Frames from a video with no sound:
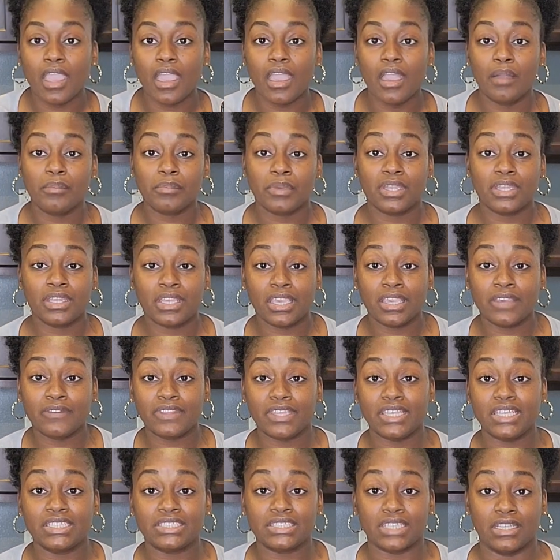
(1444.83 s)
I'm gonna give
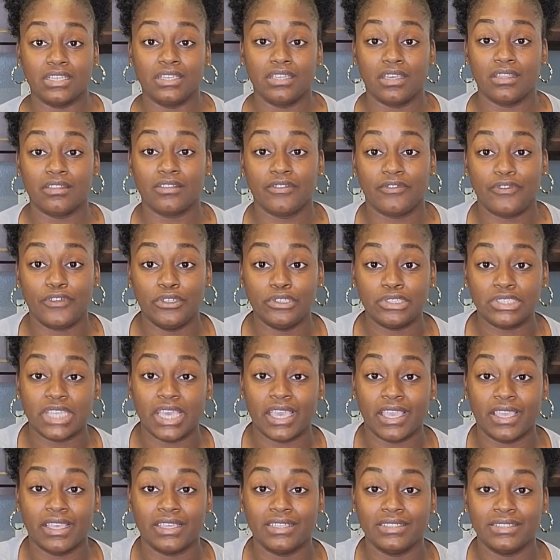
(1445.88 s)
these another few
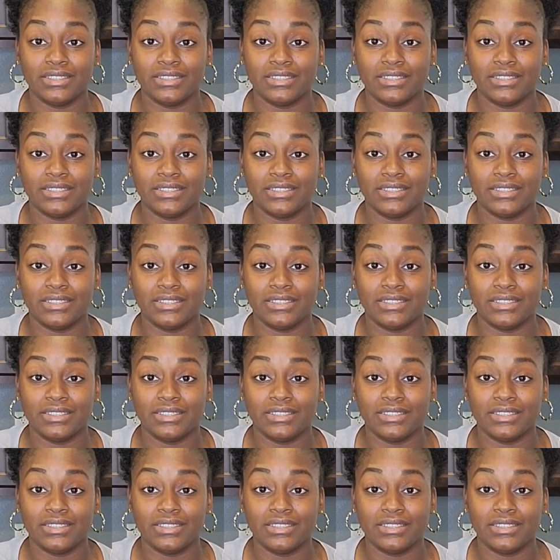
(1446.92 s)
seconds.